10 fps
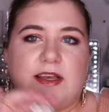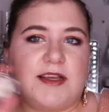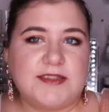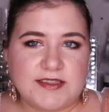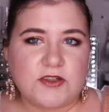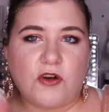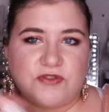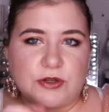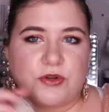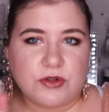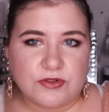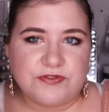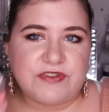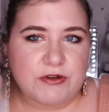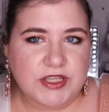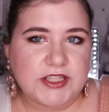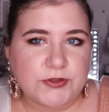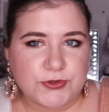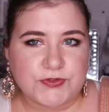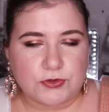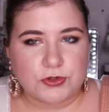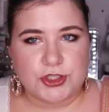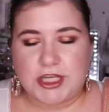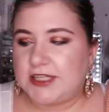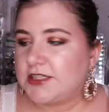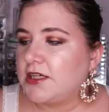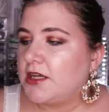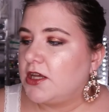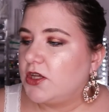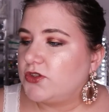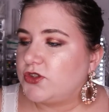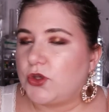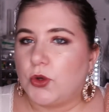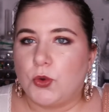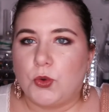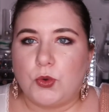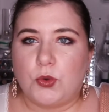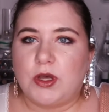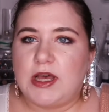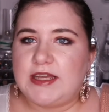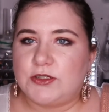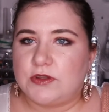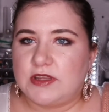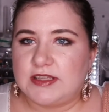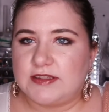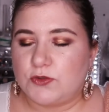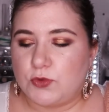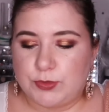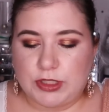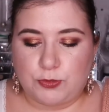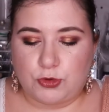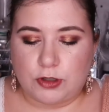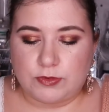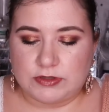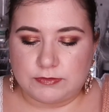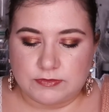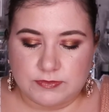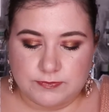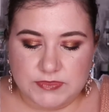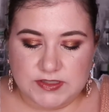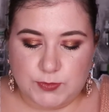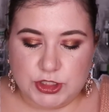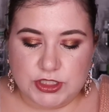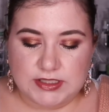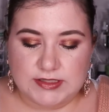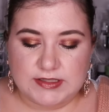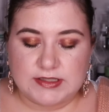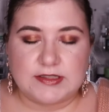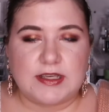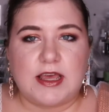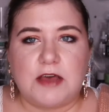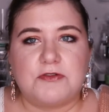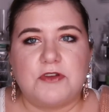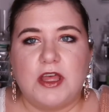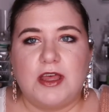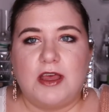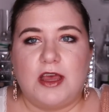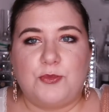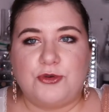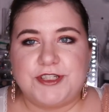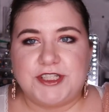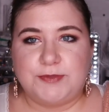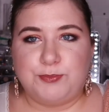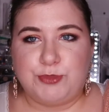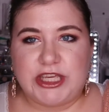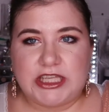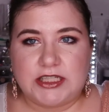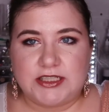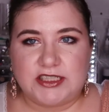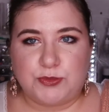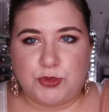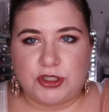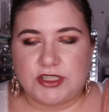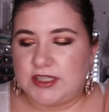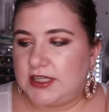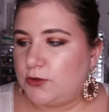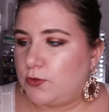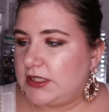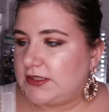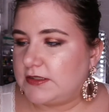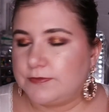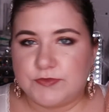It's an overall very useful shade, so I don't think this will be a problem, especially since I have a pretty big dip on it anyways.